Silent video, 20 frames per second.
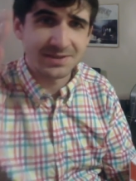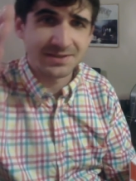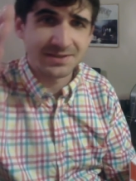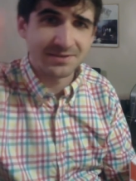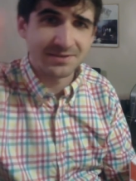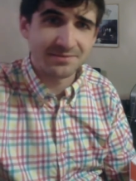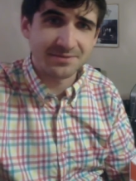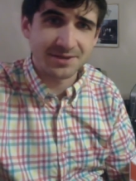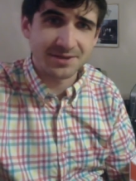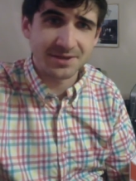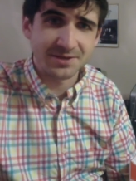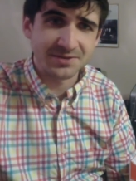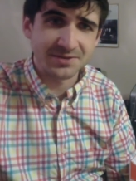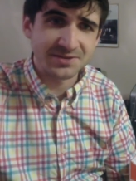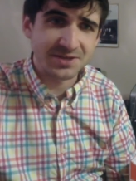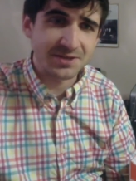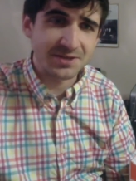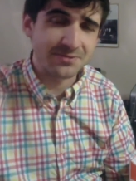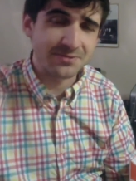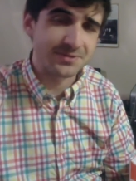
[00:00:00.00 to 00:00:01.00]
in the video
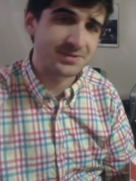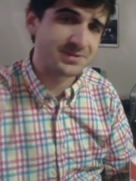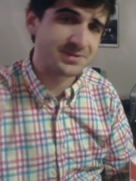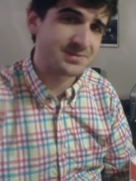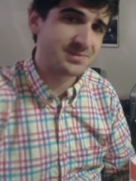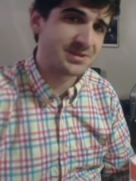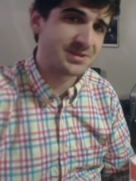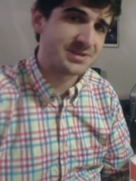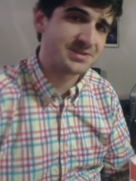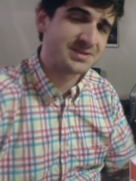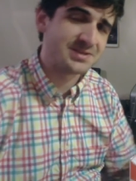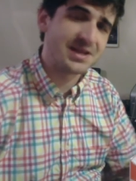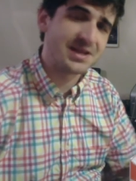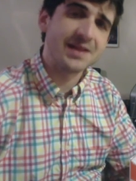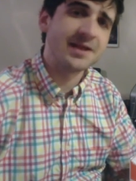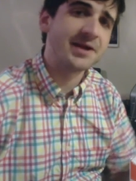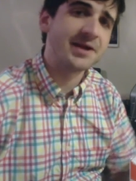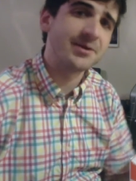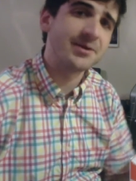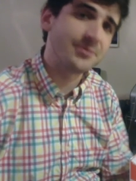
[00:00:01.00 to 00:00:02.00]
sequence, but it's not
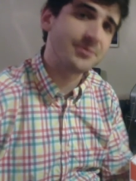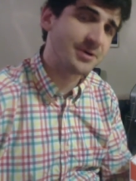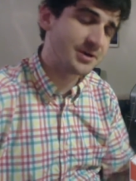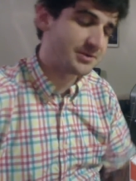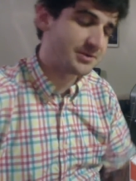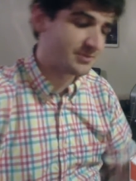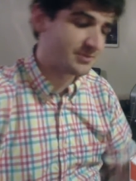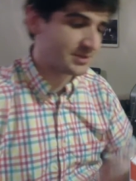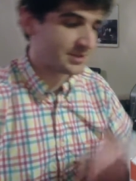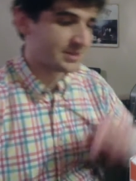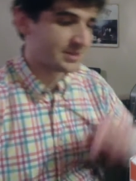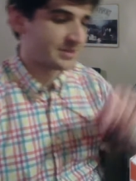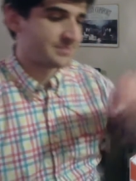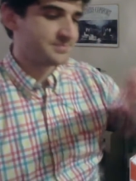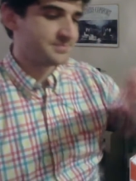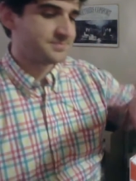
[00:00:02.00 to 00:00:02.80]
like I wear it every day.